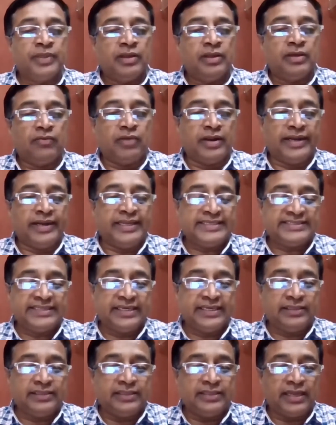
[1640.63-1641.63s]
What they
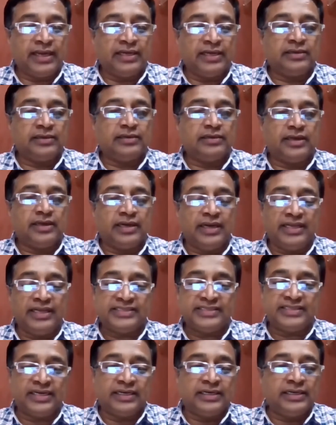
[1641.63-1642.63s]
say that
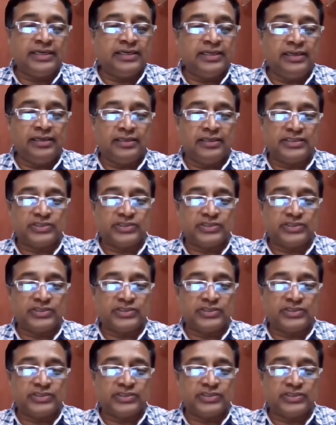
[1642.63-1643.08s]
unless and until